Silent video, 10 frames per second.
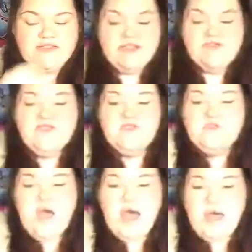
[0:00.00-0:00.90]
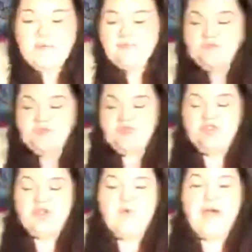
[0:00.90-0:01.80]
And if you
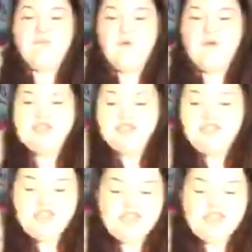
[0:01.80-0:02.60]
don't have a question, then just